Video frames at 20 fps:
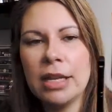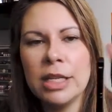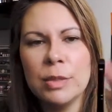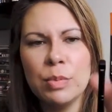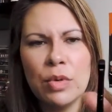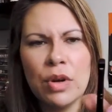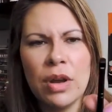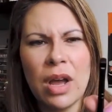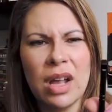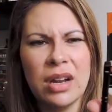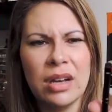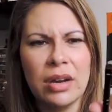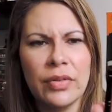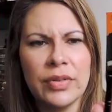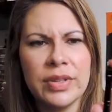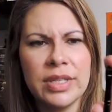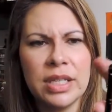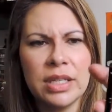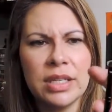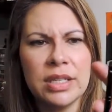And it's more, I don't
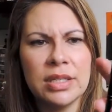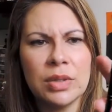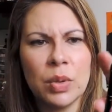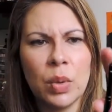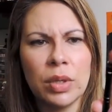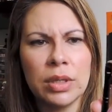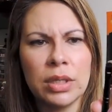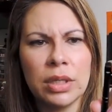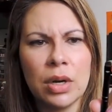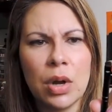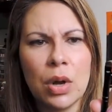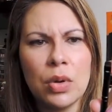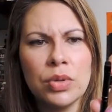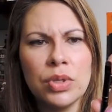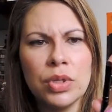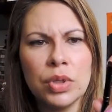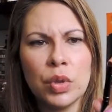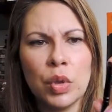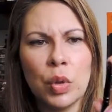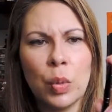know, it's called an
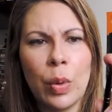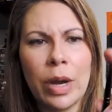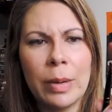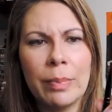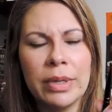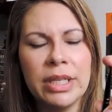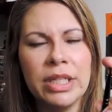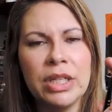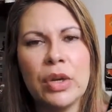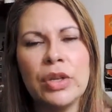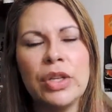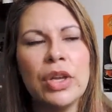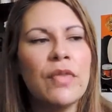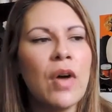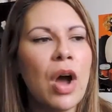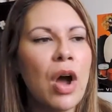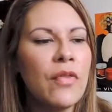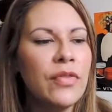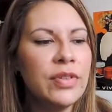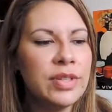old school one, but you know,
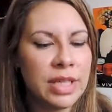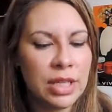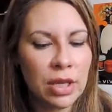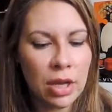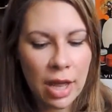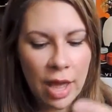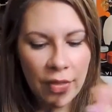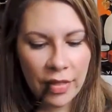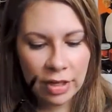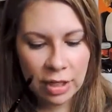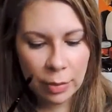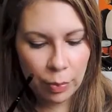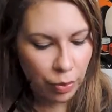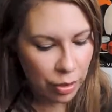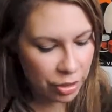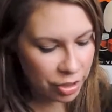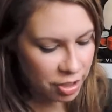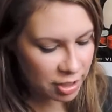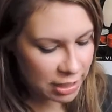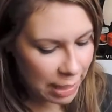you've obviously got other lip
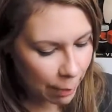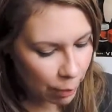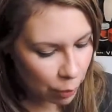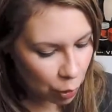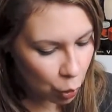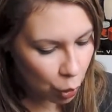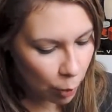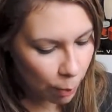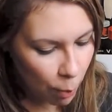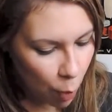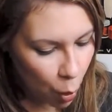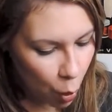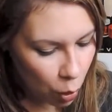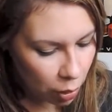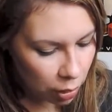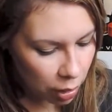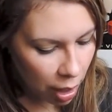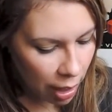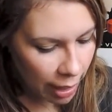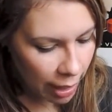brushes that look
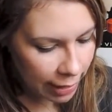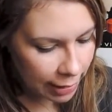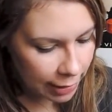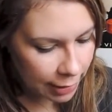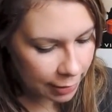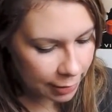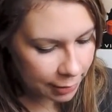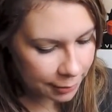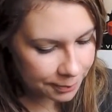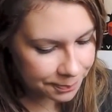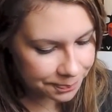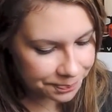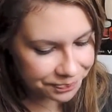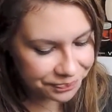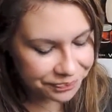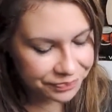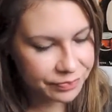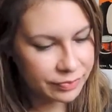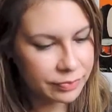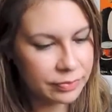more like
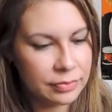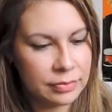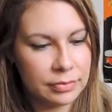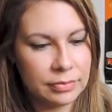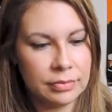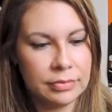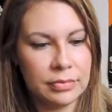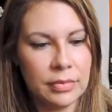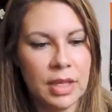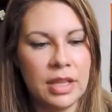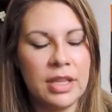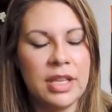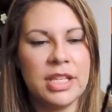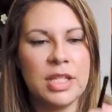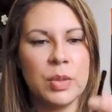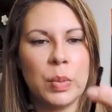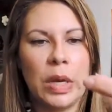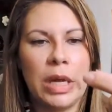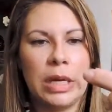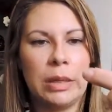
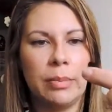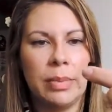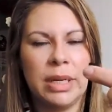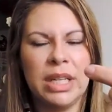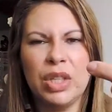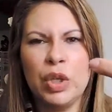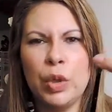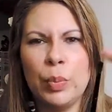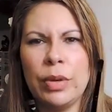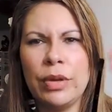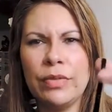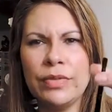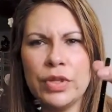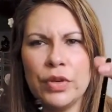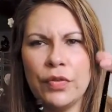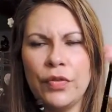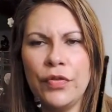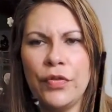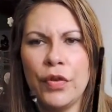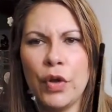this one, but a little bit
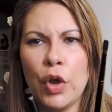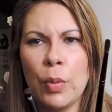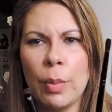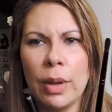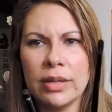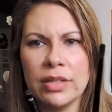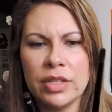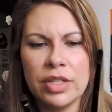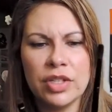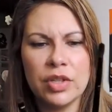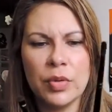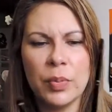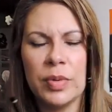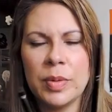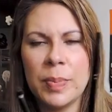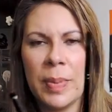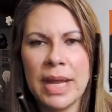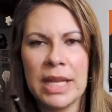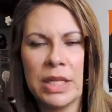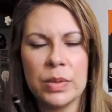sort of firmer. It just sort of
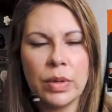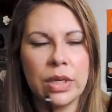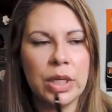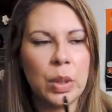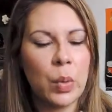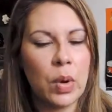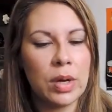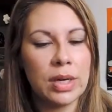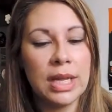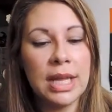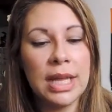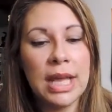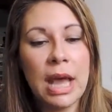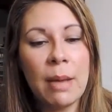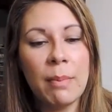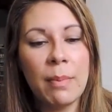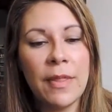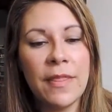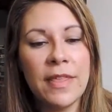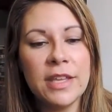depends what you want.
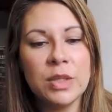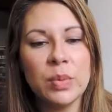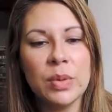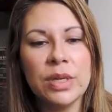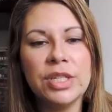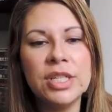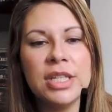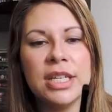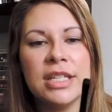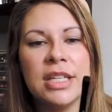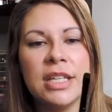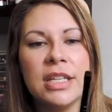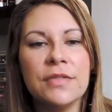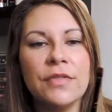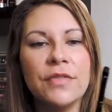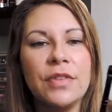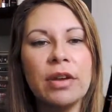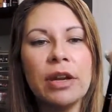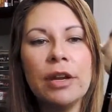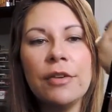But this one, as you can see, it's
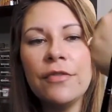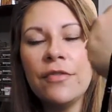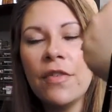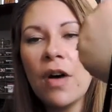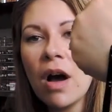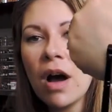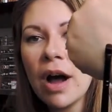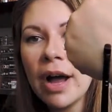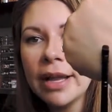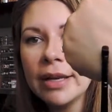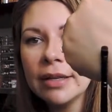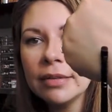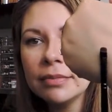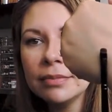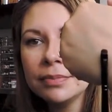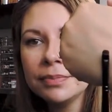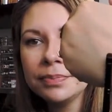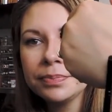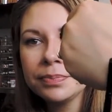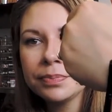very fine.